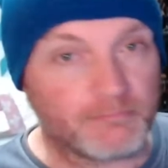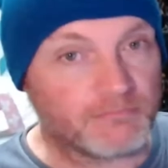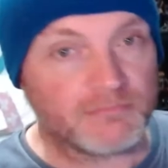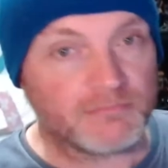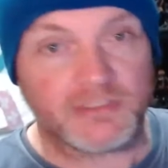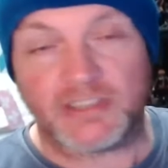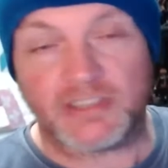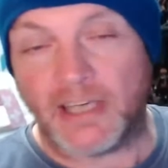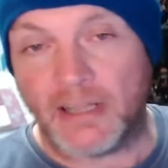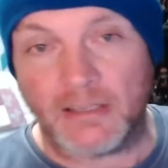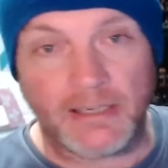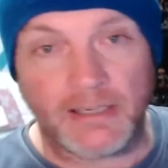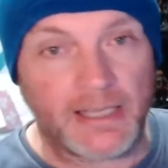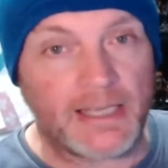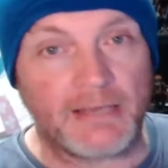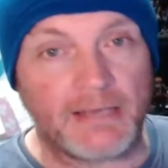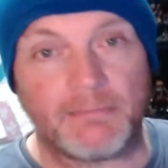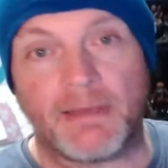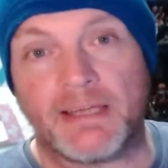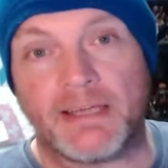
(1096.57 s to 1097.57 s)
selling
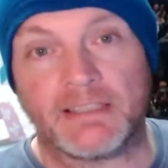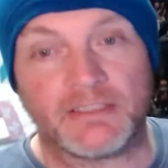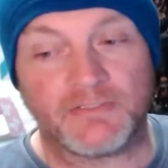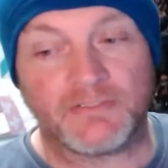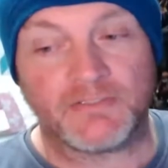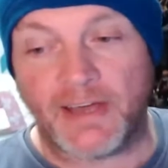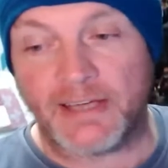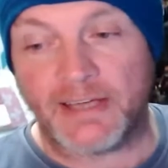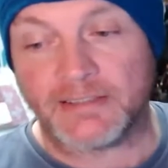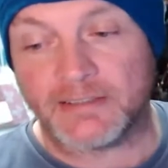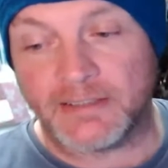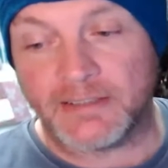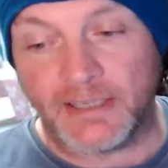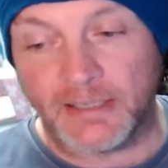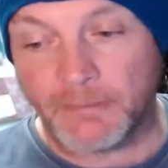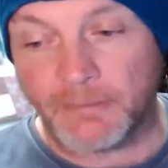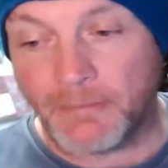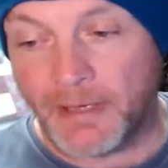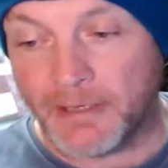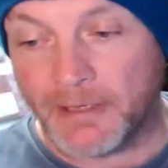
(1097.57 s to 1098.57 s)
He-Man as fast as they
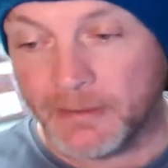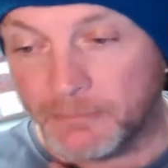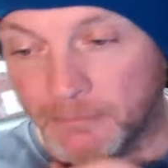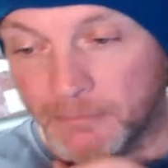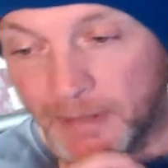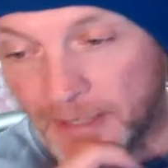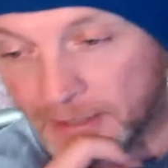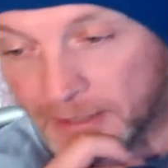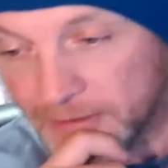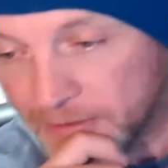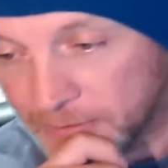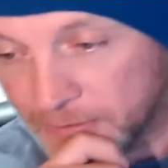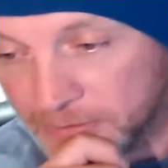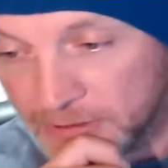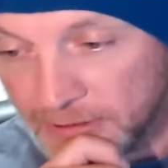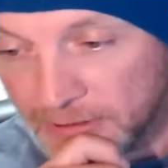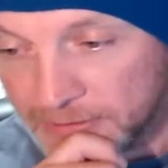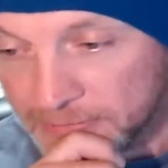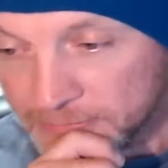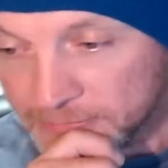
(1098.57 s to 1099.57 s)
can make them back in those
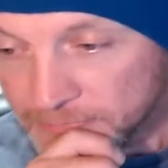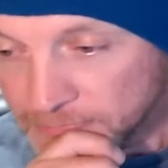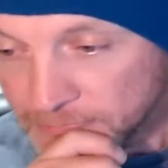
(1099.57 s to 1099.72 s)
days.